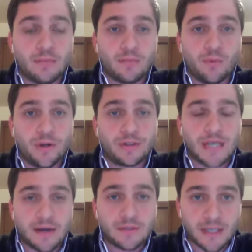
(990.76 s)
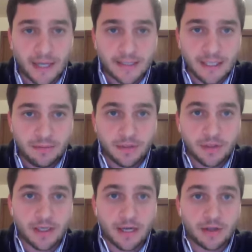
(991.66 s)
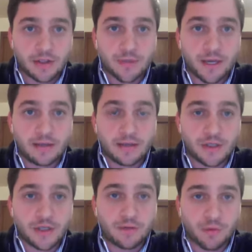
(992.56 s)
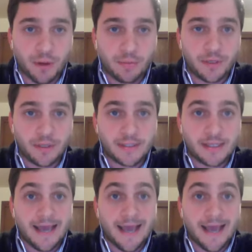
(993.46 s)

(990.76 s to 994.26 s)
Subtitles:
whittled down to $19 million by legislative Republicans.